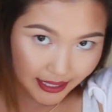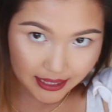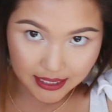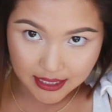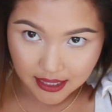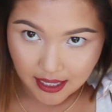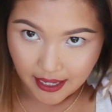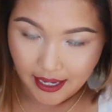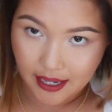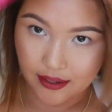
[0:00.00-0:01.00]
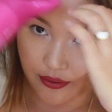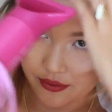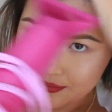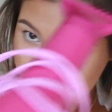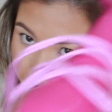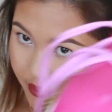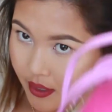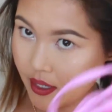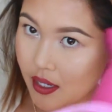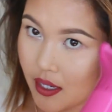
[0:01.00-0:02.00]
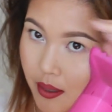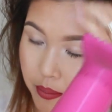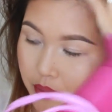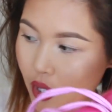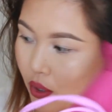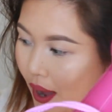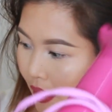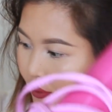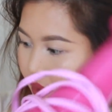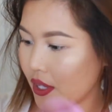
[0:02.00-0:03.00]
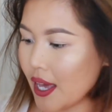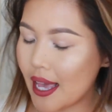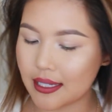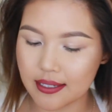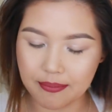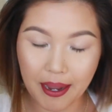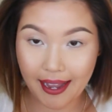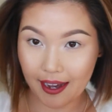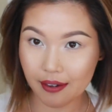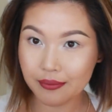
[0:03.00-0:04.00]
like this, and then I kind of blow out the ends of my hair.